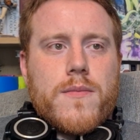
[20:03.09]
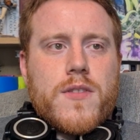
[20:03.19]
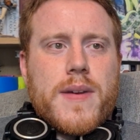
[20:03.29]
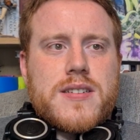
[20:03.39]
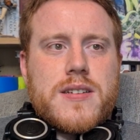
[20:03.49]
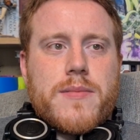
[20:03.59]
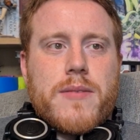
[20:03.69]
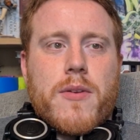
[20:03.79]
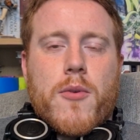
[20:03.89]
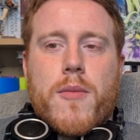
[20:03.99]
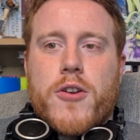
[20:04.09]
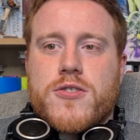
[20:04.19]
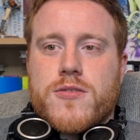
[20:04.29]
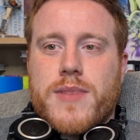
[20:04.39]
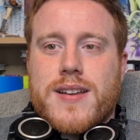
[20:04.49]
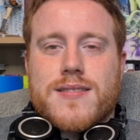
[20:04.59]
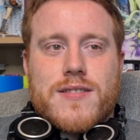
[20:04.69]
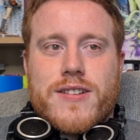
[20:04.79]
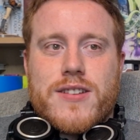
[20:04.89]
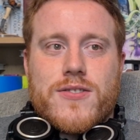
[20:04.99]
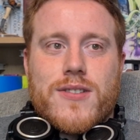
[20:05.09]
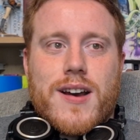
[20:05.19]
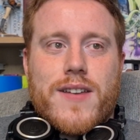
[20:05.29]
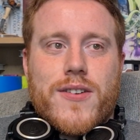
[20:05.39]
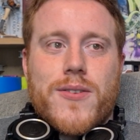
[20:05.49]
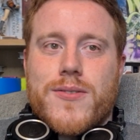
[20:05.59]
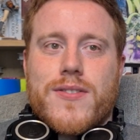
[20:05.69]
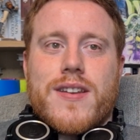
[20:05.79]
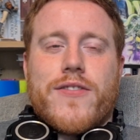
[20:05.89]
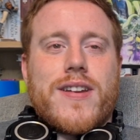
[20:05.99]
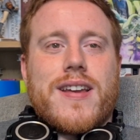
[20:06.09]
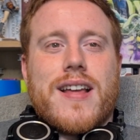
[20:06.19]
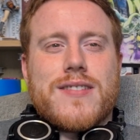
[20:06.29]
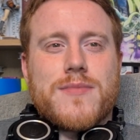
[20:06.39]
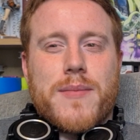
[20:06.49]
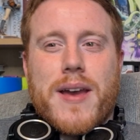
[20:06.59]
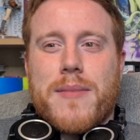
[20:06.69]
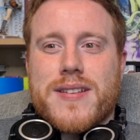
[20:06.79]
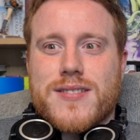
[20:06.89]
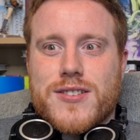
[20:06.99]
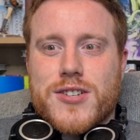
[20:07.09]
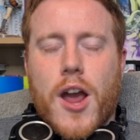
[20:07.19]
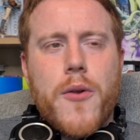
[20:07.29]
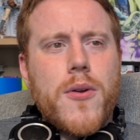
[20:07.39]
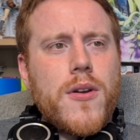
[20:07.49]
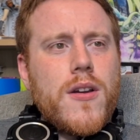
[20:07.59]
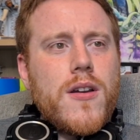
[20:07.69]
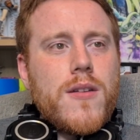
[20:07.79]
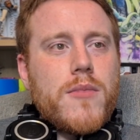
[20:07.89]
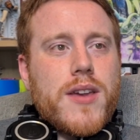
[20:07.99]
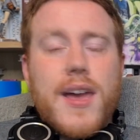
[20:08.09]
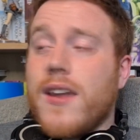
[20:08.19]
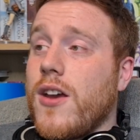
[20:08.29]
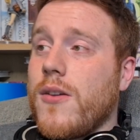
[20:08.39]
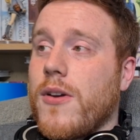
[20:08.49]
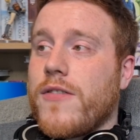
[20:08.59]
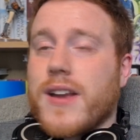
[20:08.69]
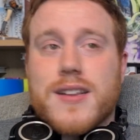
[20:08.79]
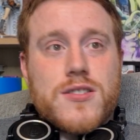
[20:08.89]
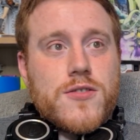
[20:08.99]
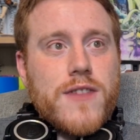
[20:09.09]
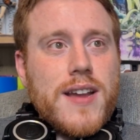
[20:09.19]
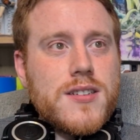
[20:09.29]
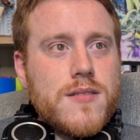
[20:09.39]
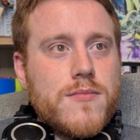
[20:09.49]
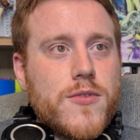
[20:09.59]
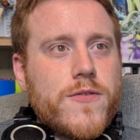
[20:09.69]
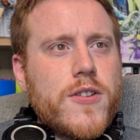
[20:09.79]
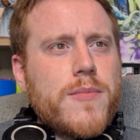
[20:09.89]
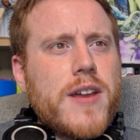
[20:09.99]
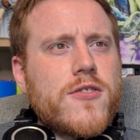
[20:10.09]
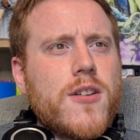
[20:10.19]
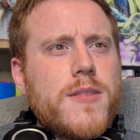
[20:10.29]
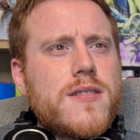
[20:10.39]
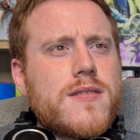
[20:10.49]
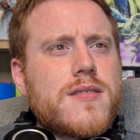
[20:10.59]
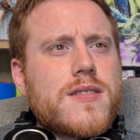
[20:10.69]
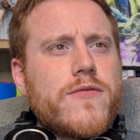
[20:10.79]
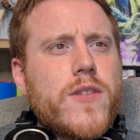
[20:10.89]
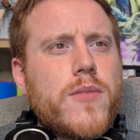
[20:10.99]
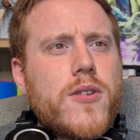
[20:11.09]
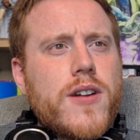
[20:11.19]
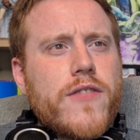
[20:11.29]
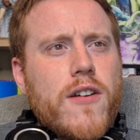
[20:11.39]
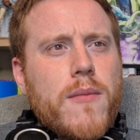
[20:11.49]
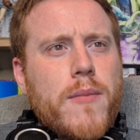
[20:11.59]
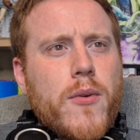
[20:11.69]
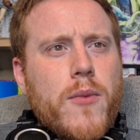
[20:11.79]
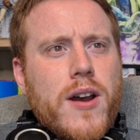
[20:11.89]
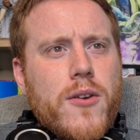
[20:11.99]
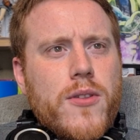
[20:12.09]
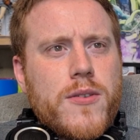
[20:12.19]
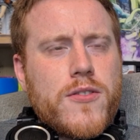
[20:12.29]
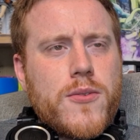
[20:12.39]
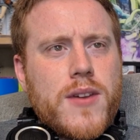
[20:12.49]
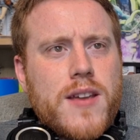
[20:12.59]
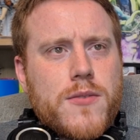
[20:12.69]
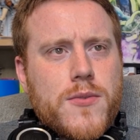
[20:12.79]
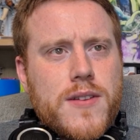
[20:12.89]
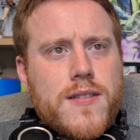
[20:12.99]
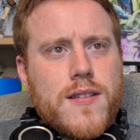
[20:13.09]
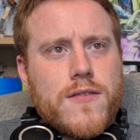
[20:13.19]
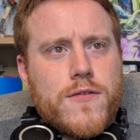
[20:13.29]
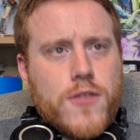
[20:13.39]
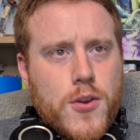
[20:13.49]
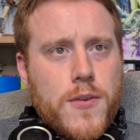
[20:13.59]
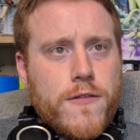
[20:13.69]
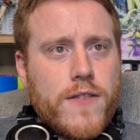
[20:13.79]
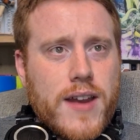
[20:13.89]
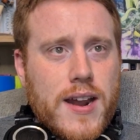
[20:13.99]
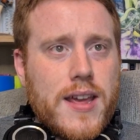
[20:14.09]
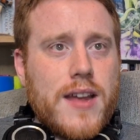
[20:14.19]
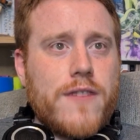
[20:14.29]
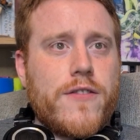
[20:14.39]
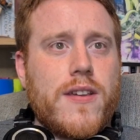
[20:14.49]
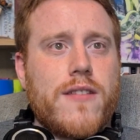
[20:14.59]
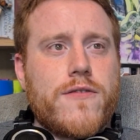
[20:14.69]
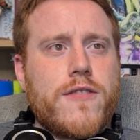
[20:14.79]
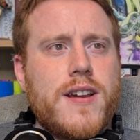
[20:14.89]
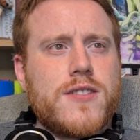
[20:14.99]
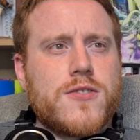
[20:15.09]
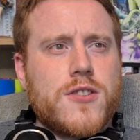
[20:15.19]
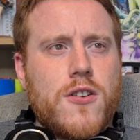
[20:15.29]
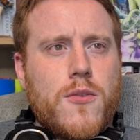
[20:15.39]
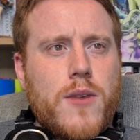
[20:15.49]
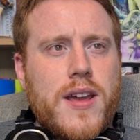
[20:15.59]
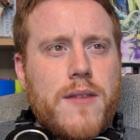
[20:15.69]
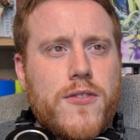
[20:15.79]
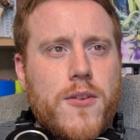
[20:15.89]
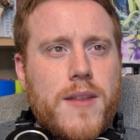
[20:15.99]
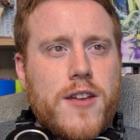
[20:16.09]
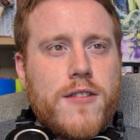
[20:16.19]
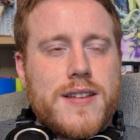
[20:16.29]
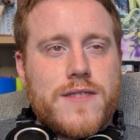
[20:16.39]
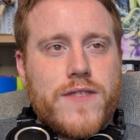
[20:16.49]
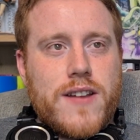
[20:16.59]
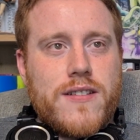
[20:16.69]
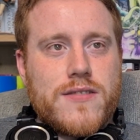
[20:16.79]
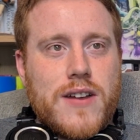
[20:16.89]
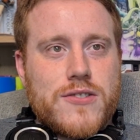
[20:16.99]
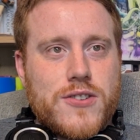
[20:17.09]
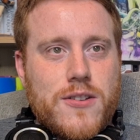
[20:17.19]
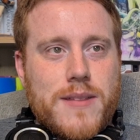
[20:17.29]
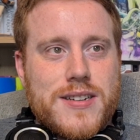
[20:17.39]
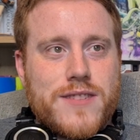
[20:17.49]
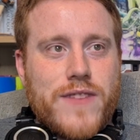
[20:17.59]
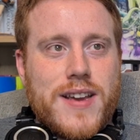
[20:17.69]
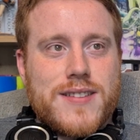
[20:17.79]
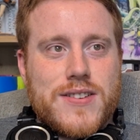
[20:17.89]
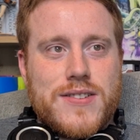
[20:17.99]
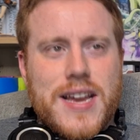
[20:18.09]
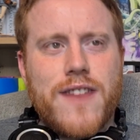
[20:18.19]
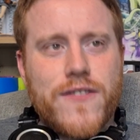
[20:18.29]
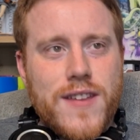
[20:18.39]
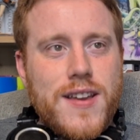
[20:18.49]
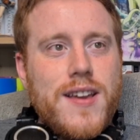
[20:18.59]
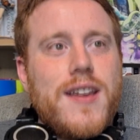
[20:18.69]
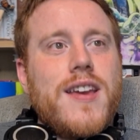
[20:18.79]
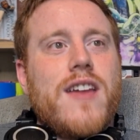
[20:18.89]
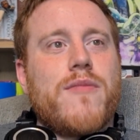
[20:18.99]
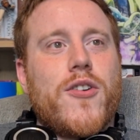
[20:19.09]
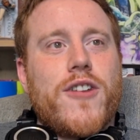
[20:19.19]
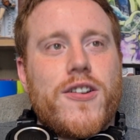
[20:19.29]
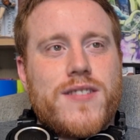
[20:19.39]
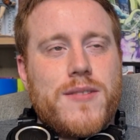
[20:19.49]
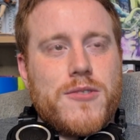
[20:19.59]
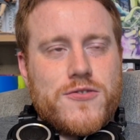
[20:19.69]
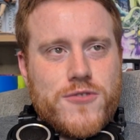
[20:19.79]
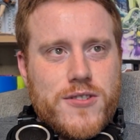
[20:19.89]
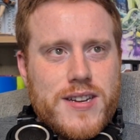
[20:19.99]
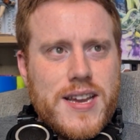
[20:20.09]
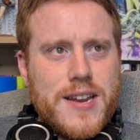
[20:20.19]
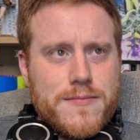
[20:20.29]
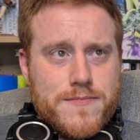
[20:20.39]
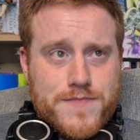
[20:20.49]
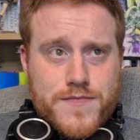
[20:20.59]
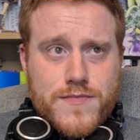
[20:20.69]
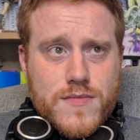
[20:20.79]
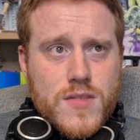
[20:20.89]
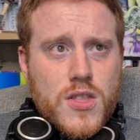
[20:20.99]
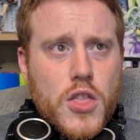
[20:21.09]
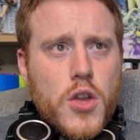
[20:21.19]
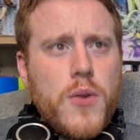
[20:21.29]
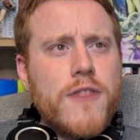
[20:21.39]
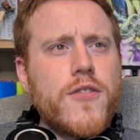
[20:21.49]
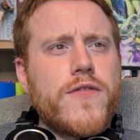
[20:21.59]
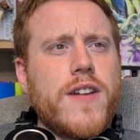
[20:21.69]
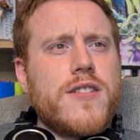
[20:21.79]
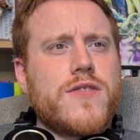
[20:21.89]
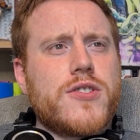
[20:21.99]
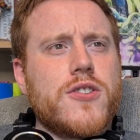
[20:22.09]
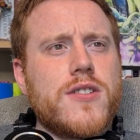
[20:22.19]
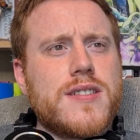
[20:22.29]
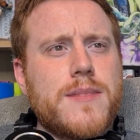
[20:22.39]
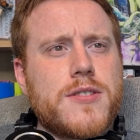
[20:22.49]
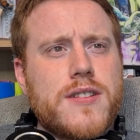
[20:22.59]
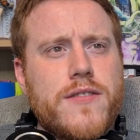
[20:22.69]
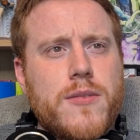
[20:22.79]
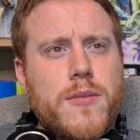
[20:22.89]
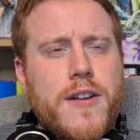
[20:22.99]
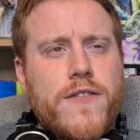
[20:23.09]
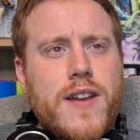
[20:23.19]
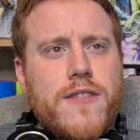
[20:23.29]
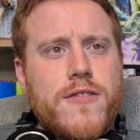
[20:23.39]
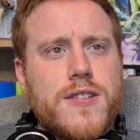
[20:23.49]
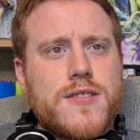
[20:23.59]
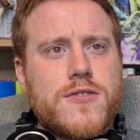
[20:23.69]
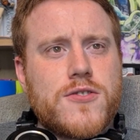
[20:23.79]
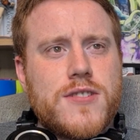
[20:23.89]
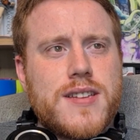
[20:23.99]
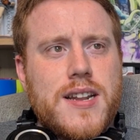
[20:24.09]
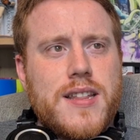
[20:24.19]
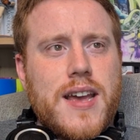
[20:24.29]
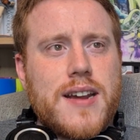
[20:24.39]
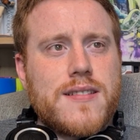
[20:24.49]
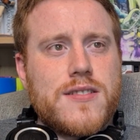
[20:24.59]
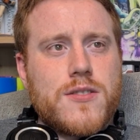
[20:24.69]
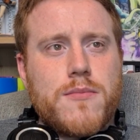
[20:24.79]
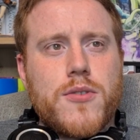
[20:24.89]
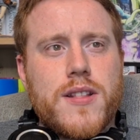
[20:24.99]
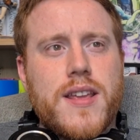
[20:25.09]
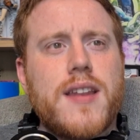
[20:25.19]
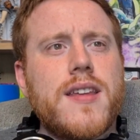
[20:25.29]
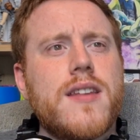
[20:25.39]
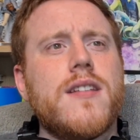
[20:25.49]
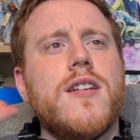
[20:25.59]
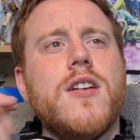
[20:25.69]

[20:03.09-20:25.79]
Especially the more emotional bits, I really do like those, and I think they're like some of the better bits of the show. But yeah, no, hopefully you guys enjoy the reaction. But for Patreon comments, Cynthia Port, if I remember well, there were 2 years between season two in finale and season three. Such a long wait and so many crazy theories of how Sherlock managed to fake his own death if Moriarty was truly dead. You have good theories for sure. This episode definitely one of my favourites. The storytelling, the acting is on point in the ending.